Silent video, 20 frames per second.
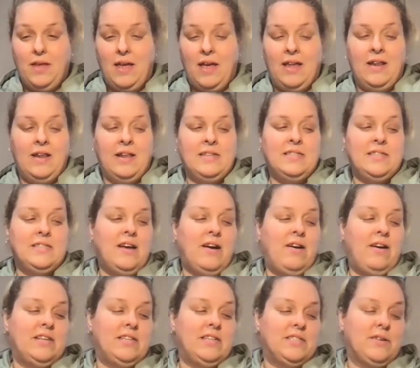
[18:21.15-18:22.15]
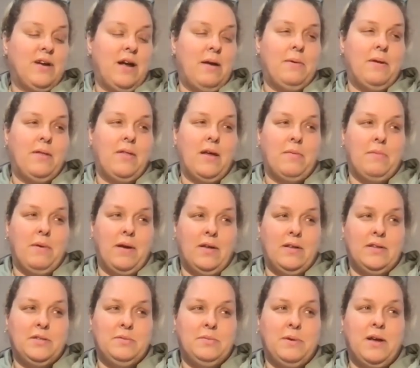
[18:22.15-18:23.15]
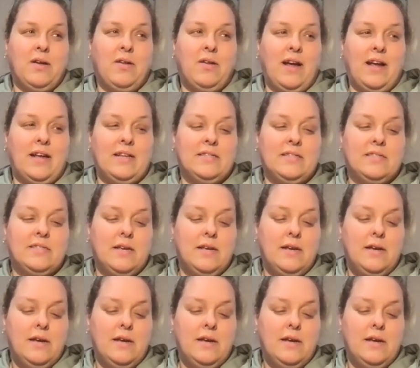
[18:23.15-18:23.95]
And this is how I describe it, like to my clients.